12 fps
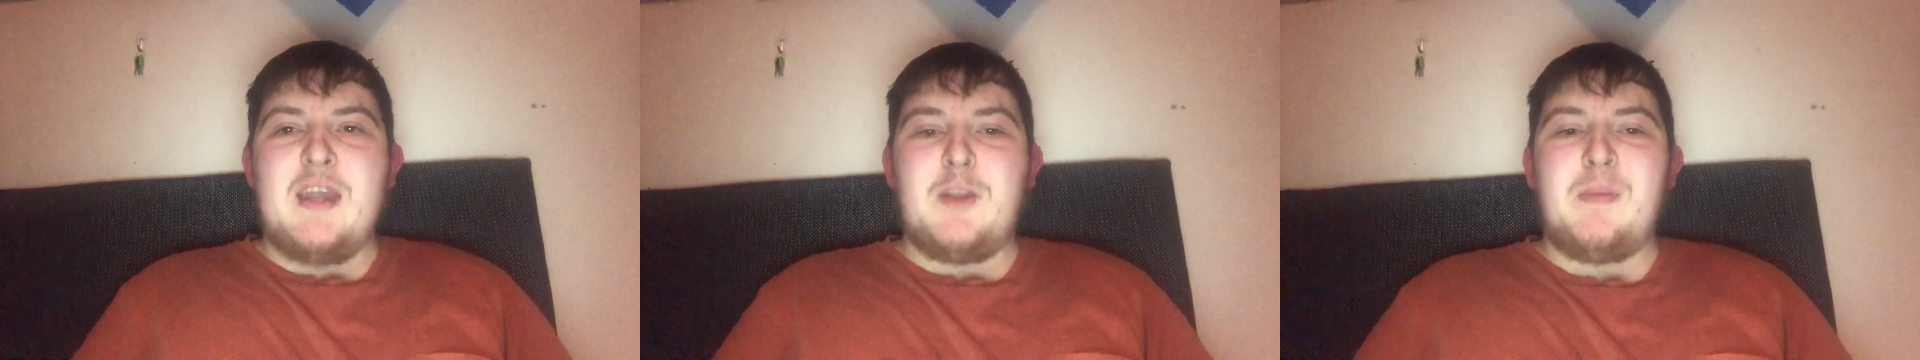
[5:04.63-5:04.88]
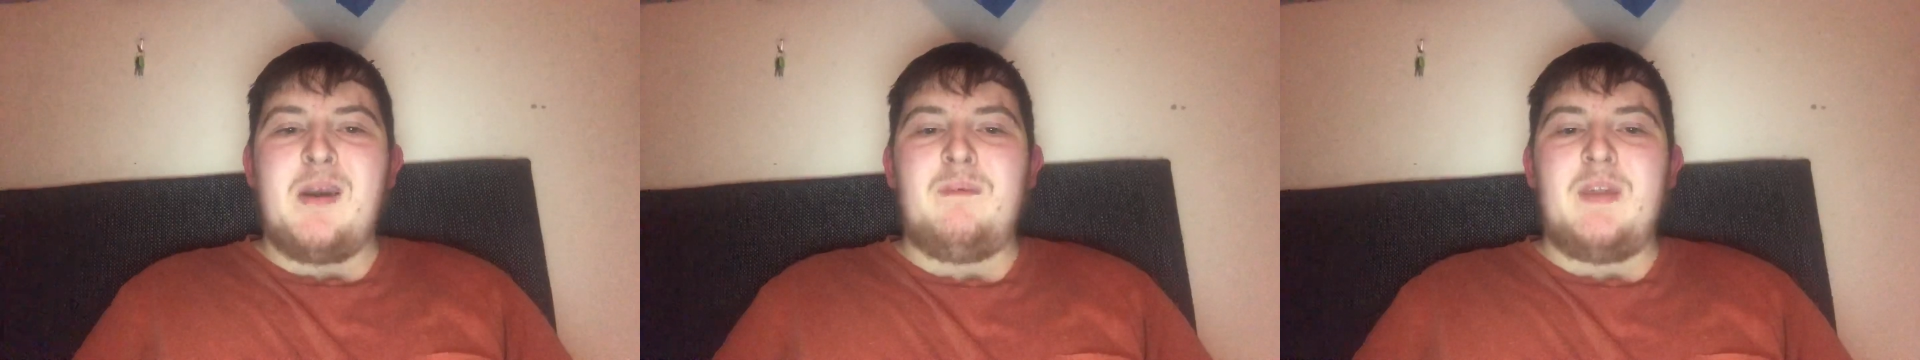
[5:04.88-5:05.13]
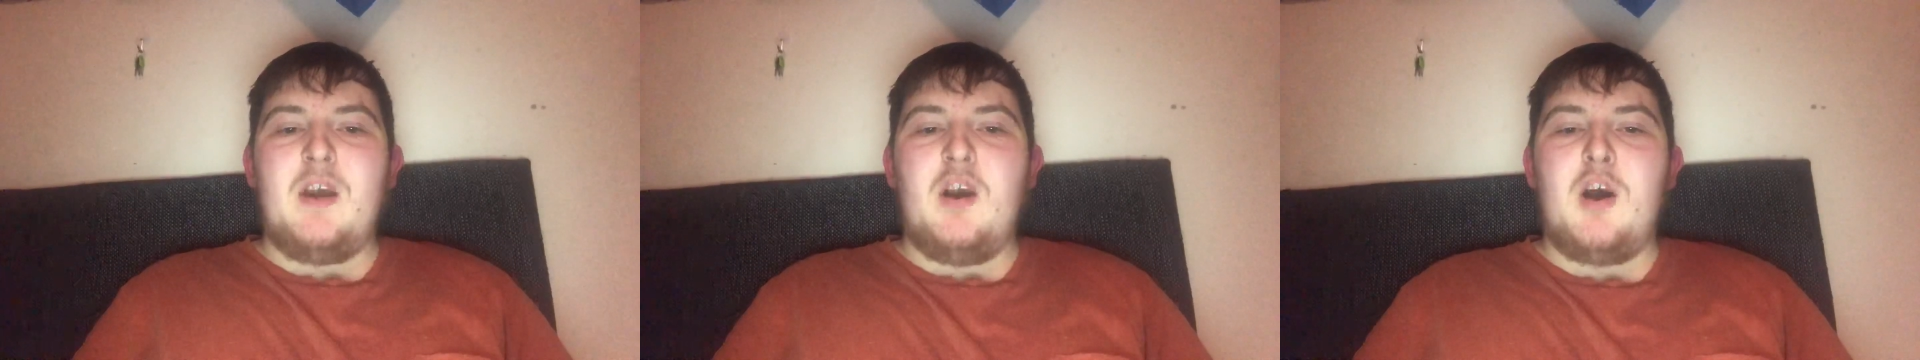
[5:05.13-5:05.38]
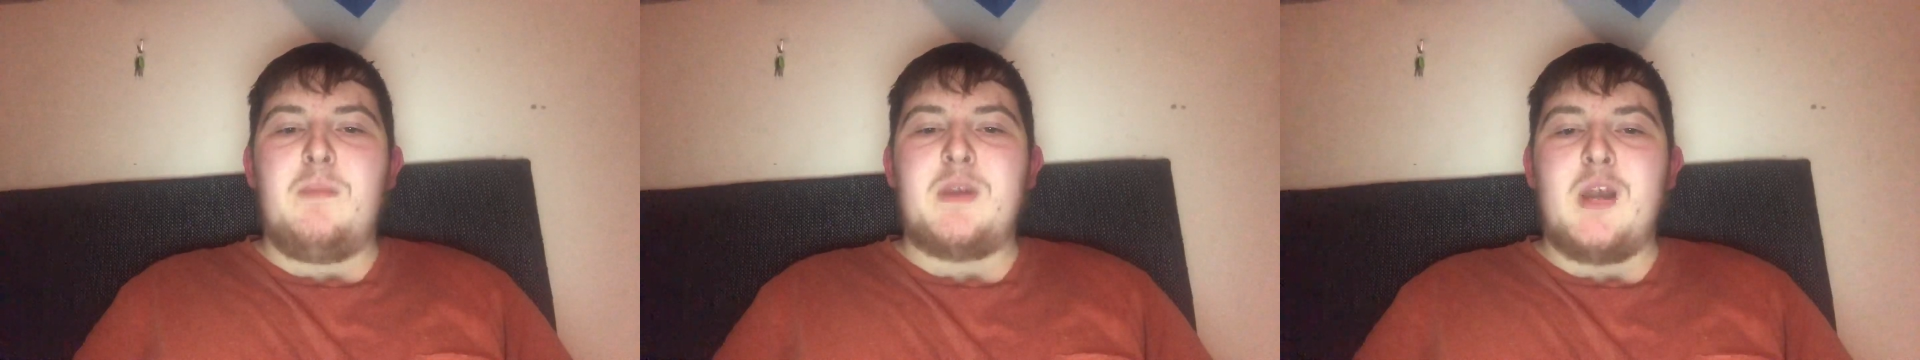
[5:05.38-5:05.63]
about the
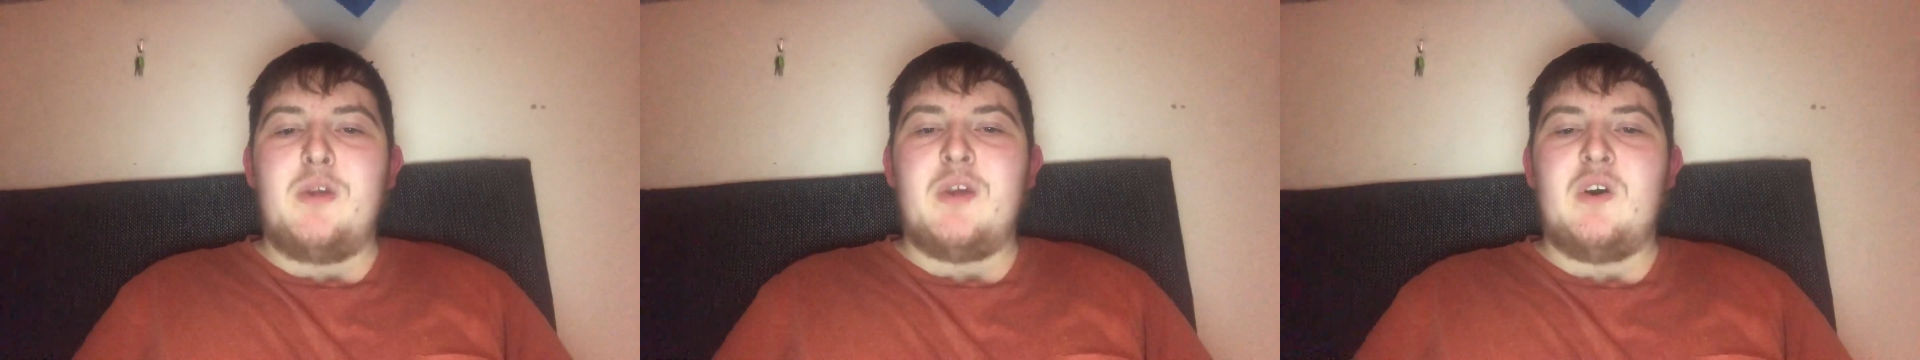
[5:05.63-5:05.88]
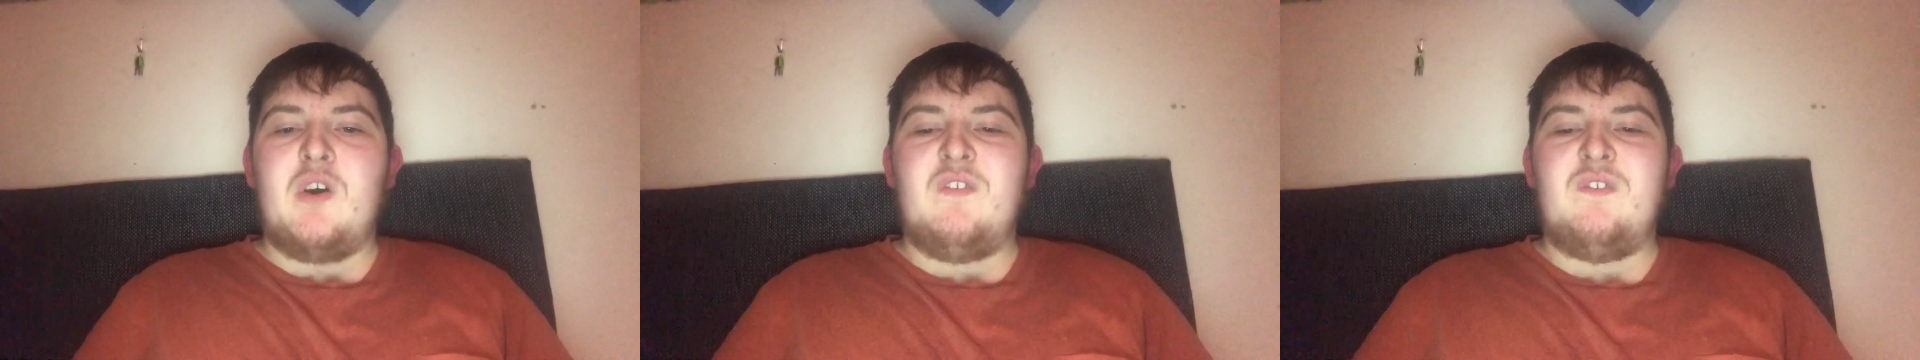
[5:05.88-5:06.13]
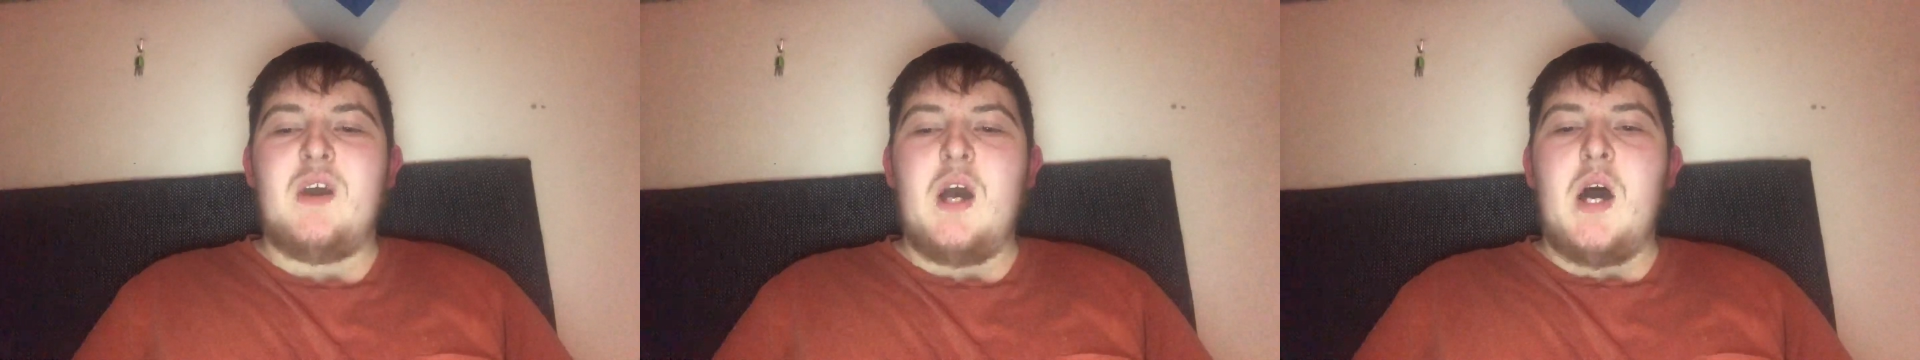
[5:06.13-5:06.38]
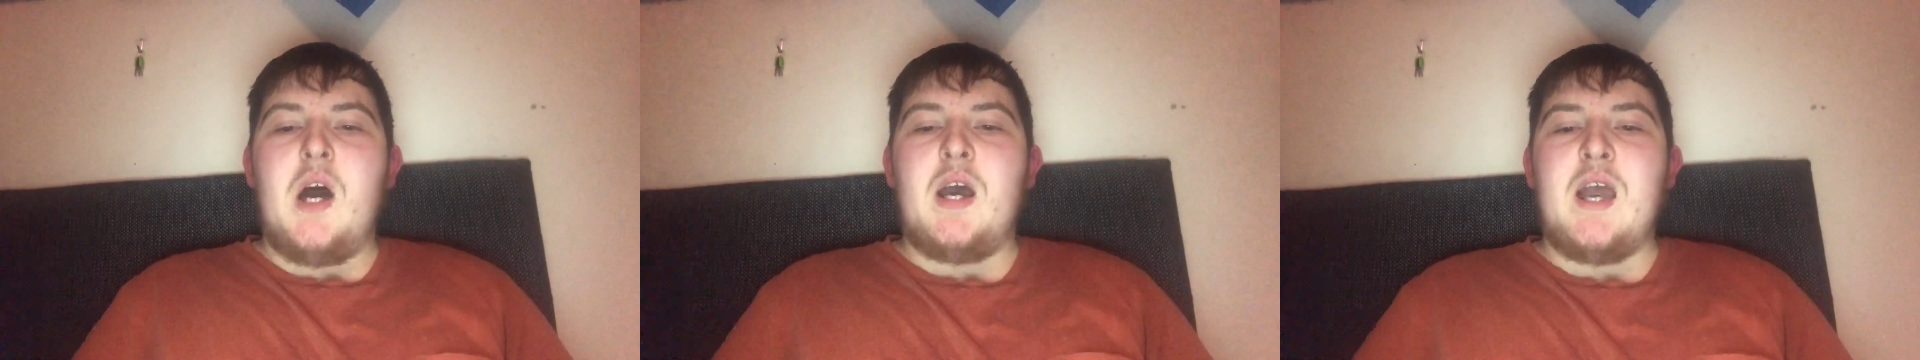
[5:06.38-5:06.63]
alarm going off,
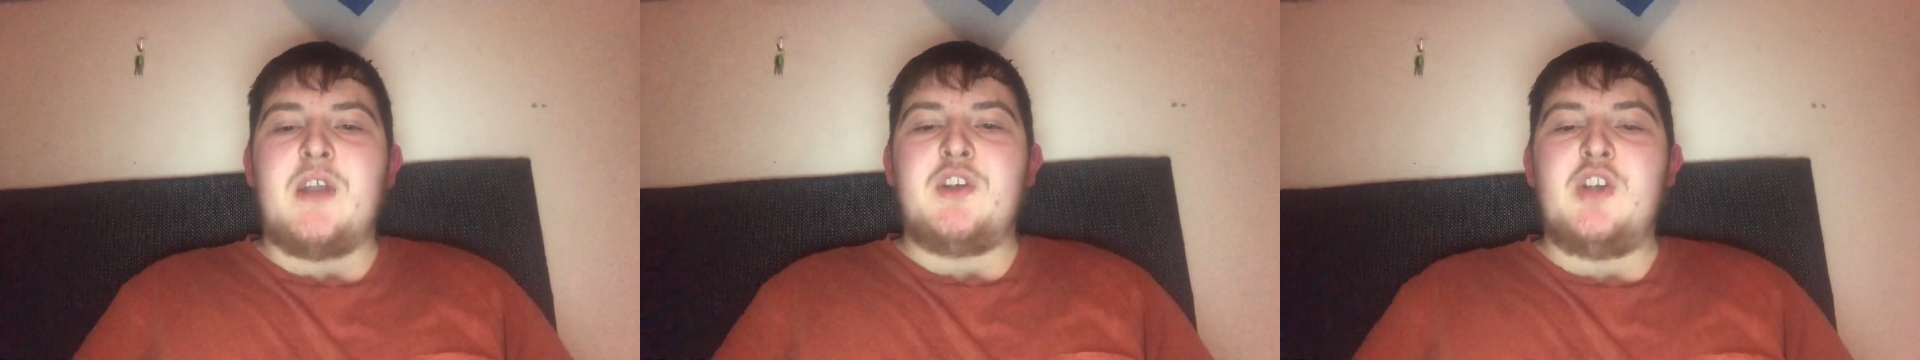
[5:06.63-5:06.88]
I had